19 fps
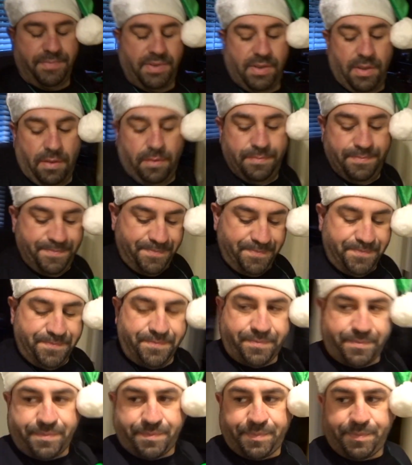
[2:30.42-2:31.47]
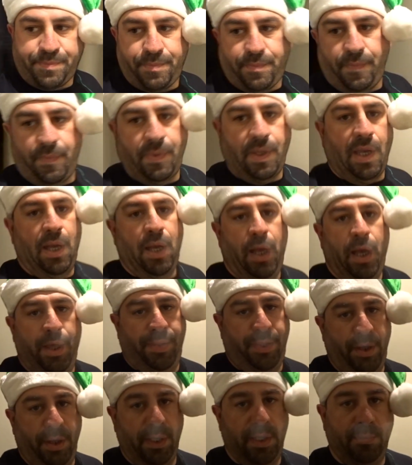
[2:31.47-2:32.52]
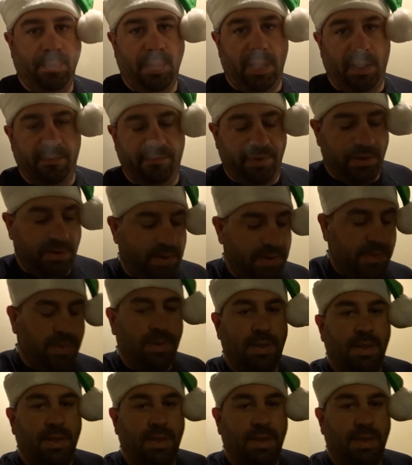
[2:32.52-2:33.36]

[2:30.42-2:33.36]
so I think I'm covered.